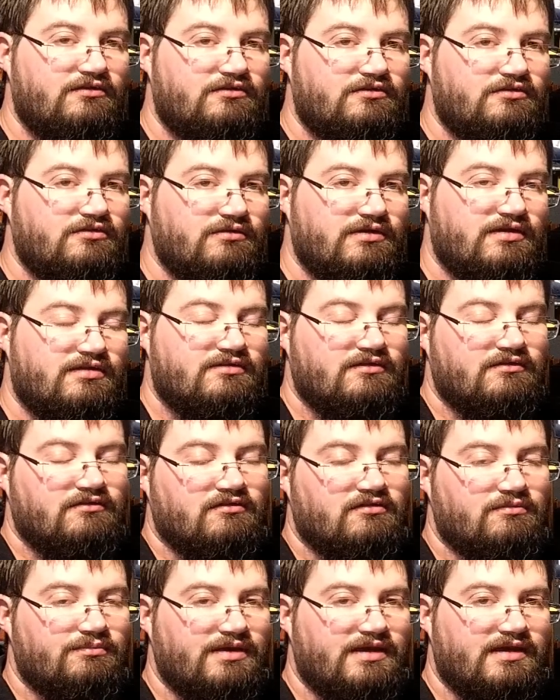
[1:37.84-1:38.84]
two external
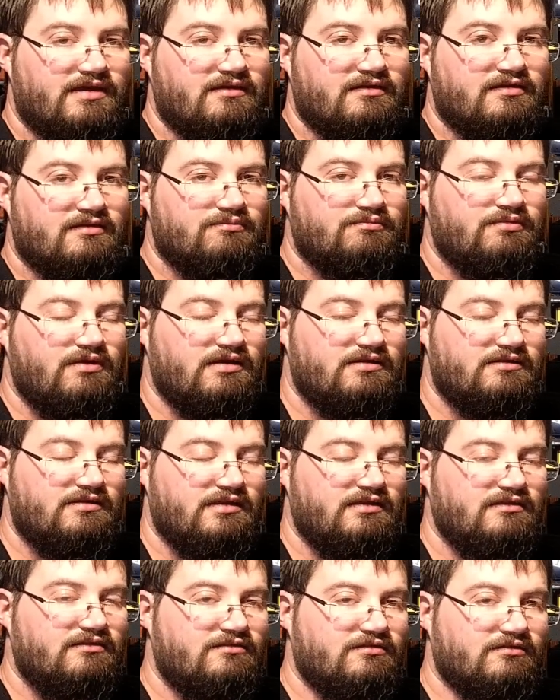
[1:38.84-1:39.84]
speakers plugged
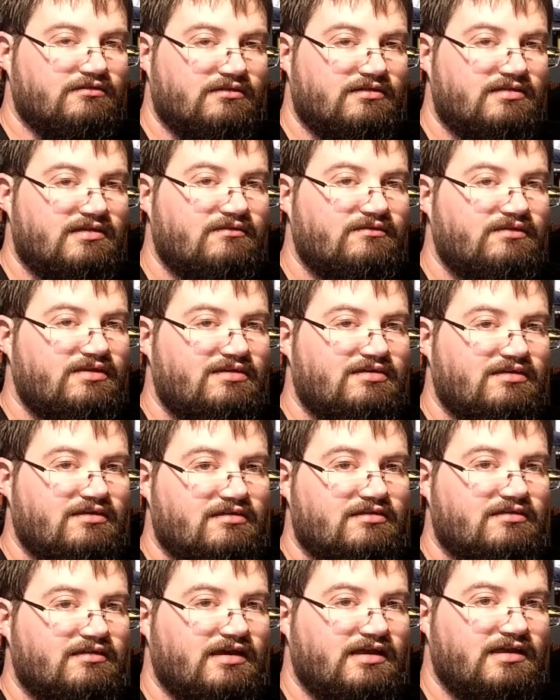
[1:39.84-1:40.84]
into a
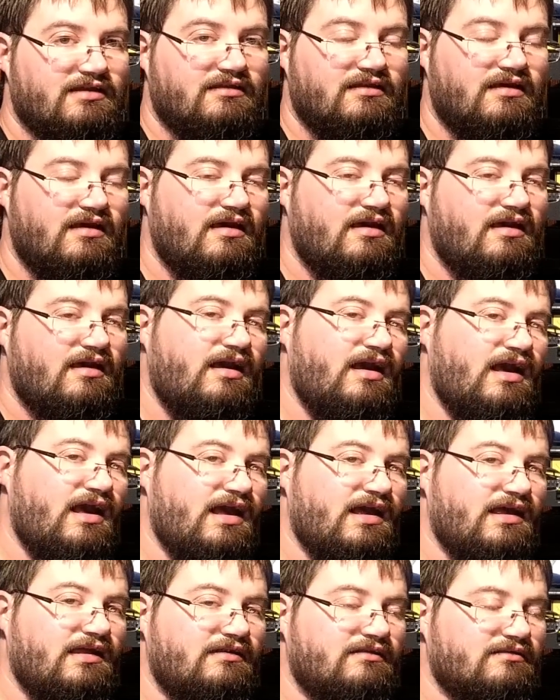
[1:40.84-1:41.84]
seventy-six ten
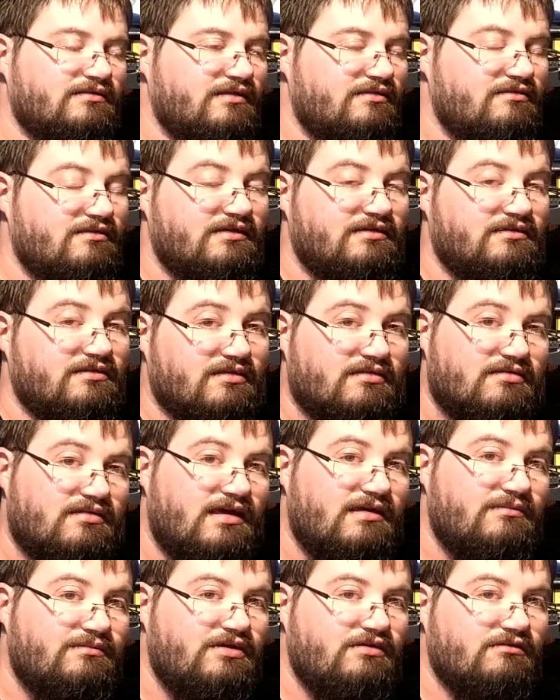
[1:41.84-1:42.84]
and listening to the
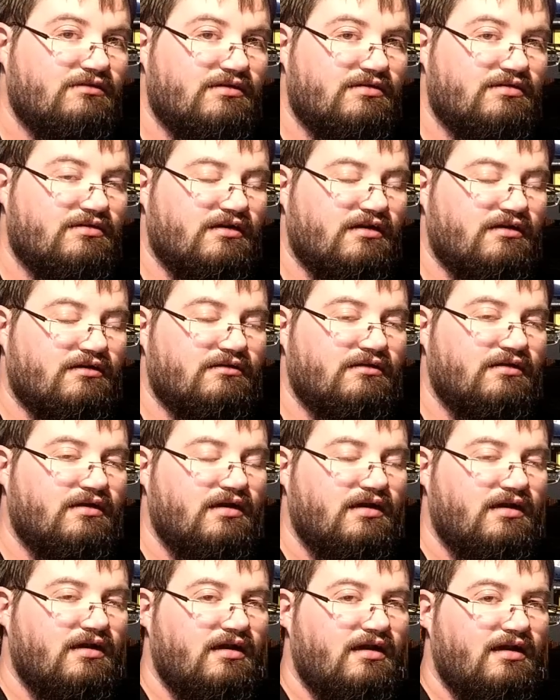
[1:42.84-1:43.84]
same Q S O
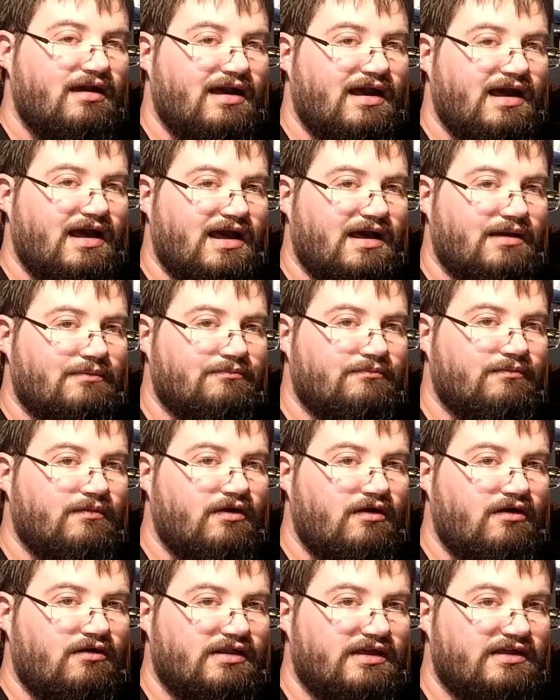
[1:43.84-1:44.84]
um,
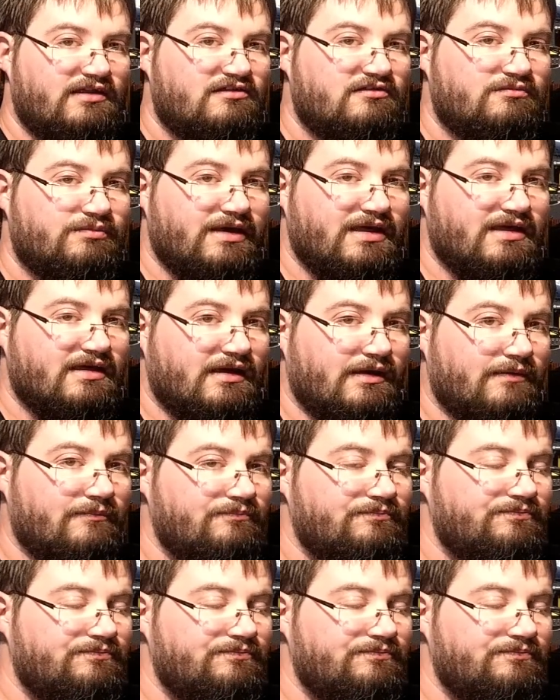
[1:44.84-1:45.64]
on each speaker.